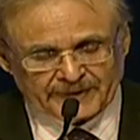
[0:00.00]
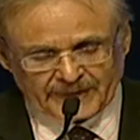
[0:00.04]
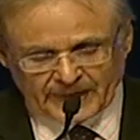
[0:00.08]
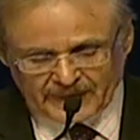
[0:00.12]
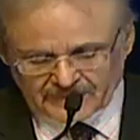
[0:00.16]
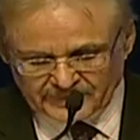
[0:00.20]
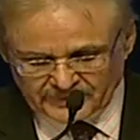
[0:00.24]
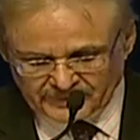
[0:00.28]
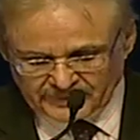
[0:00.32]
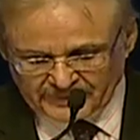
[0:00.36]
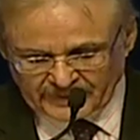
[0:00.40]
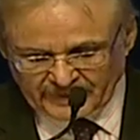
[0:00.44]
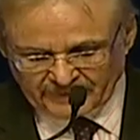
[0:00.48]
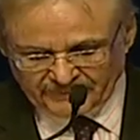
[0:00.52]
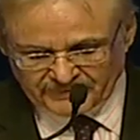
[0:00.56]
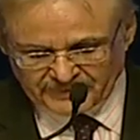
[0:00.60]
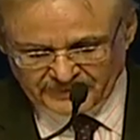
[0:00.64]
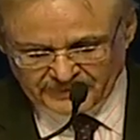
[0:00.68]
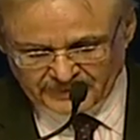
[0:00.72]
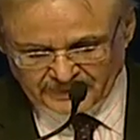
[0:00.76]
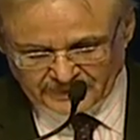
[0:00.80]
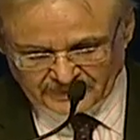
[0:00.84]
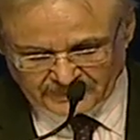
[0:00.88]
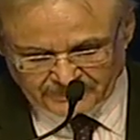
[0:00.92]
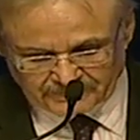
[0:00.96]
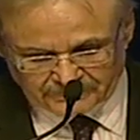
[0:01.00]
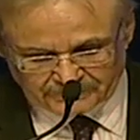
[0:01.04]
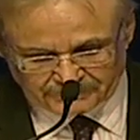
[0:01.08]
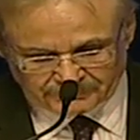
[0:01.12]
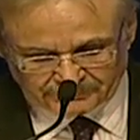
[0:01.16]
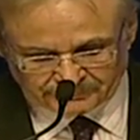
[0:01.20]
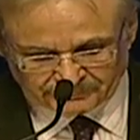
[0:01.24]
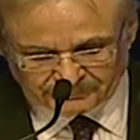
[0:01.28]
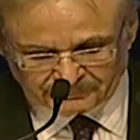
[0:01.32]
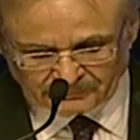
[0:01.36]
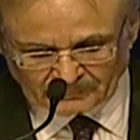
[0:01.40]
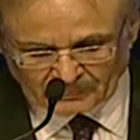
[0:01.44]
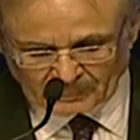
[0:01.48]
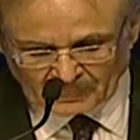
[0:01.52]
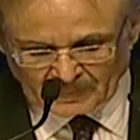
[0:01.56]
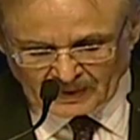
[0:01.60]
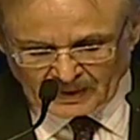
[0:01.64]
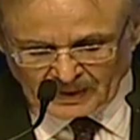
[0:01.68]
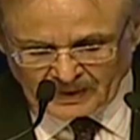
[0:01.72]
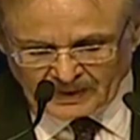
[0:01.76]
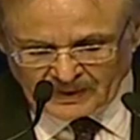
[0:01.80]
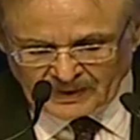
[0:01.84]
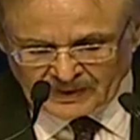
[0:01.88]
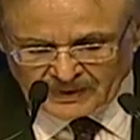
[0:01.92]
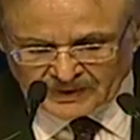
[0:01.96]
the deficit.
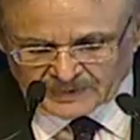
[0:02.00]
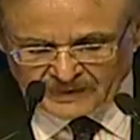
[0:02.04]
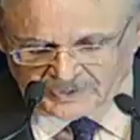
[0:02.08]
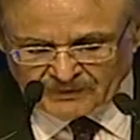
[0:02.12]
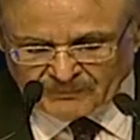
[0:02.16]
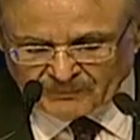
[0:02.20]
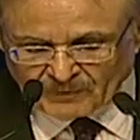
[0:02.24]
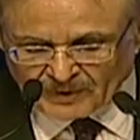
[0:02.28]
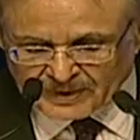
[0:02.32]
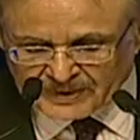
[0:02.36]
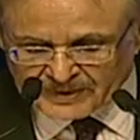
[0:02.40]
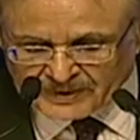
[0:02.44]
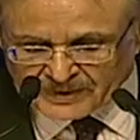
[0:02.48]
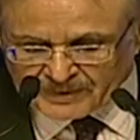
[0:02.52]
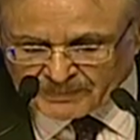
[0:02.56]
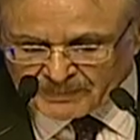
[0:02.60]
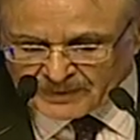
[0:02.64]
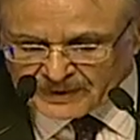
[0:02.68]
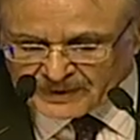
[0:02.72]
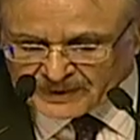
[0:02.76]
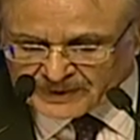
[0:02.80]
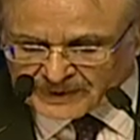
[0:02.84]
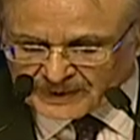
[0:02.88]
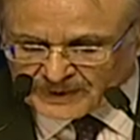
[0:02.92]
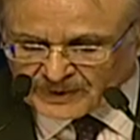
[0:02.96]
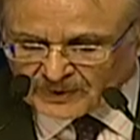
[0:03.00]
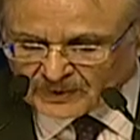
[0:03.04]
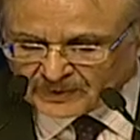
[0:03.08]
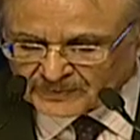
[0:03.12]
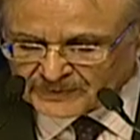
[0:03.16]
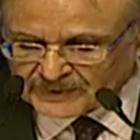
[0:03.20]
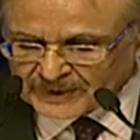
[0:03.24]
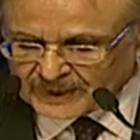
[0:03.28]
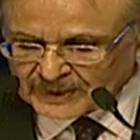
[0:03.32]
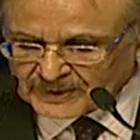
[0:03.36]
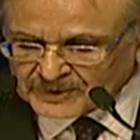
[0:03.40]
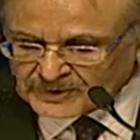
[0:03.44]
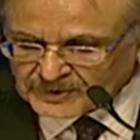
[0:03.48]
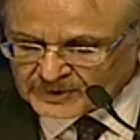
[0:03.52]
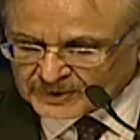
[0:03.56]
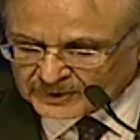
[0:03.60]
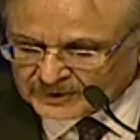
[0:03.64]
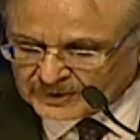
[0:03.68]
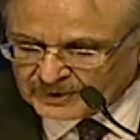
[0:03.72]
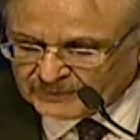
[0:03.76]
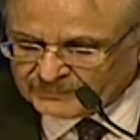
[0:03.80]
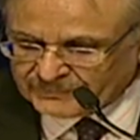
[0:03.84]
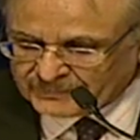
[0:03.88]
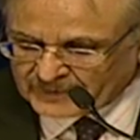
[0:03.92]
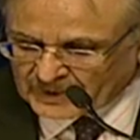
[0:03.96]
The vulnerability on the external
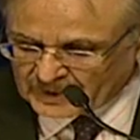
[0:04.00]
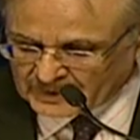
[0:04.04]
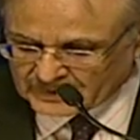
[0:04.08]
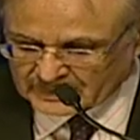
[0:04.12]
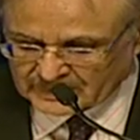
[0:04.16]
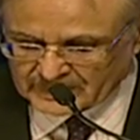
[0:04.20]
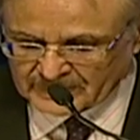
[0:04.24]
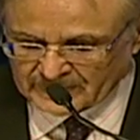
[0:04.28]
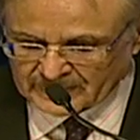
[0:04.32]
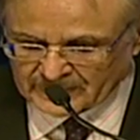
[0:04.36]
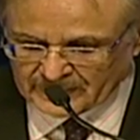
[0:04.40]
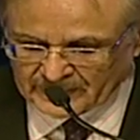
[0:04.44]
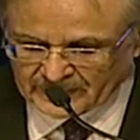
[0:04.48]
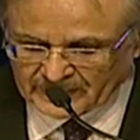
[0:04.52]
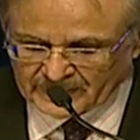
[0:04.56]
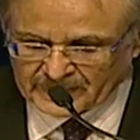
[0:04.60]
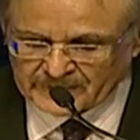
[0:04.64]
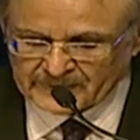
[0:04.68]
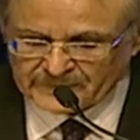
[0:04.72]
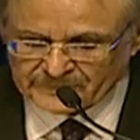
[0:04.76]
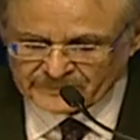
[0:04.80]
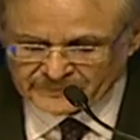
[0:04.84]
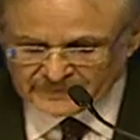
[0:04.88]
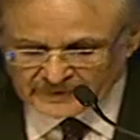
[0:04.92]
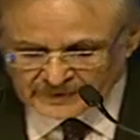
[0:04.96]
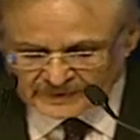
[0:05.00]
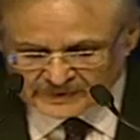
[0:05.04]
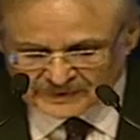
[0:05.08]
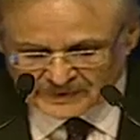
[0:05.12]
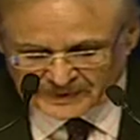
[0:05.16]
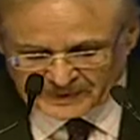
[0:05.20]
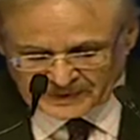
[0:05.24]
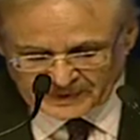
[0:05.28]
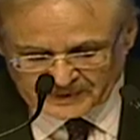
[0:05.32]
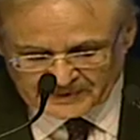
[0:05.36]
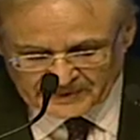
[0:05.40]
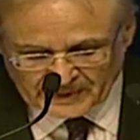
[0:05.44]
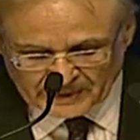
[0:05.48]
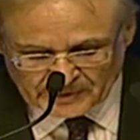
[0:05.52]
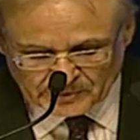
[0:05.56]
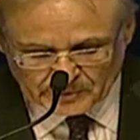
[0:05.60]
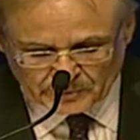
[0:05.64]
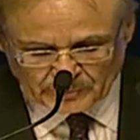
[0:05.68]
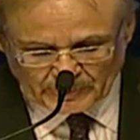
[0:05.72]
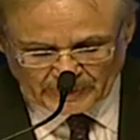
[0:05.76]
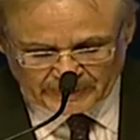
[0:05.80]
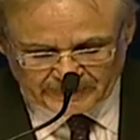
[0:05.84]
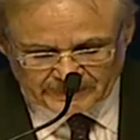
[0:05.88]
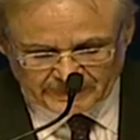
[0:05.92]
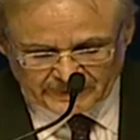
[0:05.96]
front is further
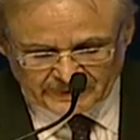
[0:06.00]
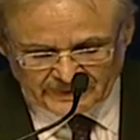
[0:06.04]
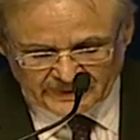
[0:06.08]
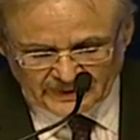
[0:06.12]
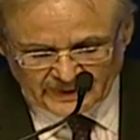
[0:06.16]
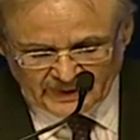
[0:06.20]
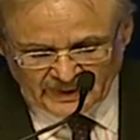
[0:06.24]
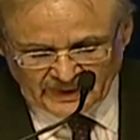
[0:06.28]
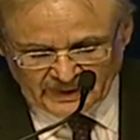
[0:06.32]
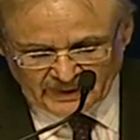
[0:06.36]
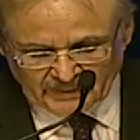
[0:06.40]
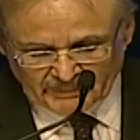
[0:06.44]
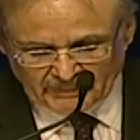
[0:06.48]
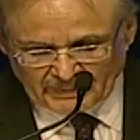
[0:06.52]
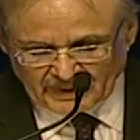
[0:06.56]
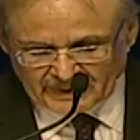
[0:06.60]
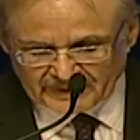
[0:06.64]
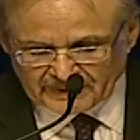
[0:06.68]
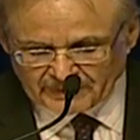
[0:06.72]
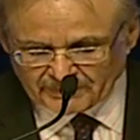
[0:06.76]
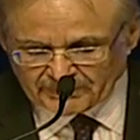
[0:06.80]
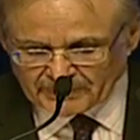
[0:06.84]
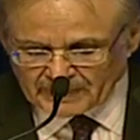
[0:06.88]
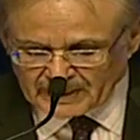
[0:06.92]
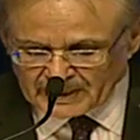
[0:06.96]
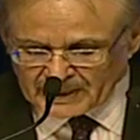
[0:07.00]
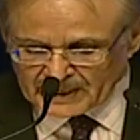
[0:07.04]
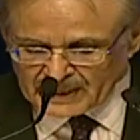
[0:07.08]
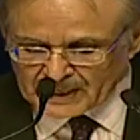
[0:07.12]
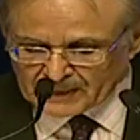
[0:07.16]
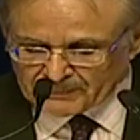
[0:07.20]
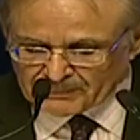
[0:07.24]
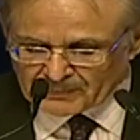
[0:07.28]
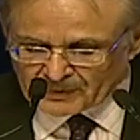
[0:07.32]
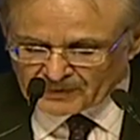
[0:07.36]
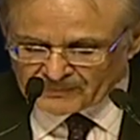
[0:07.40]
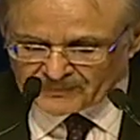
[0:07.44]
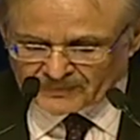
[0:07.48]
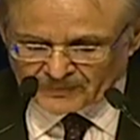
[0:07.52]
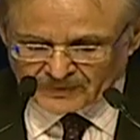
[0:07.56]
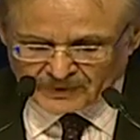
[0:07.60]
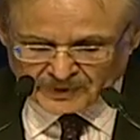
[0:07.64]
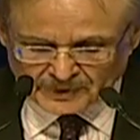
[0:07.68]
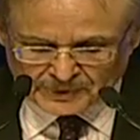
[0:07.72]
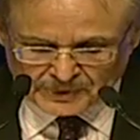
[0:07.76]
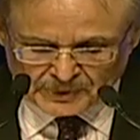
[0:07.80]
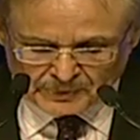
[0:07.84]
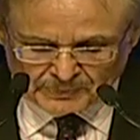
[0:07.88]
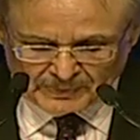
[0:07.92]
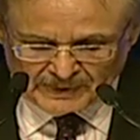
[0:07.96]
accentuated by the buildup of
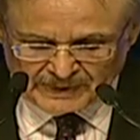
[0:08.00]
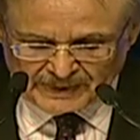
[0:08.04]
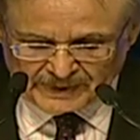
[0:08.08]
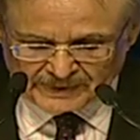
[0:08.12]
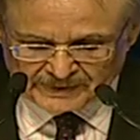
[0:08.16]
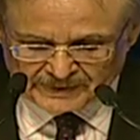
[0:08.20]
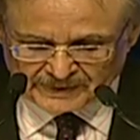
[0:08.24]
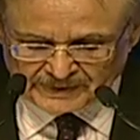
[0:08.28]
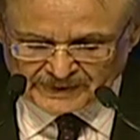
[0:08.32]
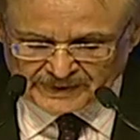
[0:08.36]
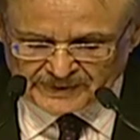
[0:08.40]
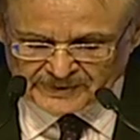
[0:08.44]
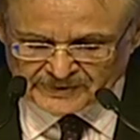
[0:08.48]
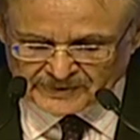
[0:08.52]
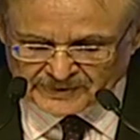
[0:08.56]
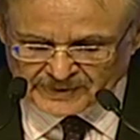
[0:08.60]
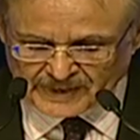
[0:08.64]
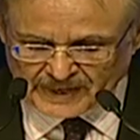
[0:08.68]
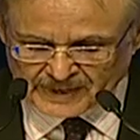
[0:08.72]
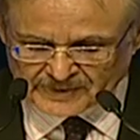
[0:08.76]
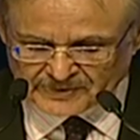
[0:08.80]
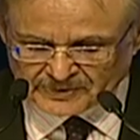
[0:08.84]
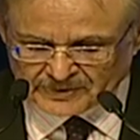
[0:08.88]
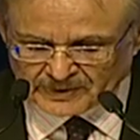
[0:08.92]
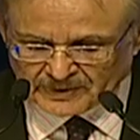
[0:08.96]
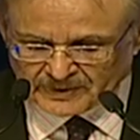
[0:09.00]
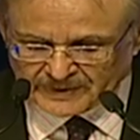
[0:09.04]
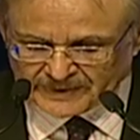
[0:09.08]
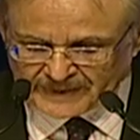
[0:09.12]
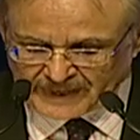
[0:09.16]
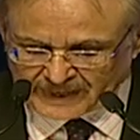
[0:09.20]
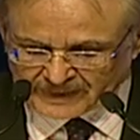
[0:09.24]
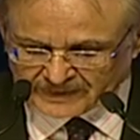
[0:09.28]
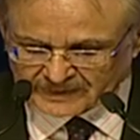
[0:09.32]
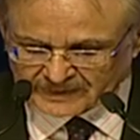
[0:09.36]
accumulated international debt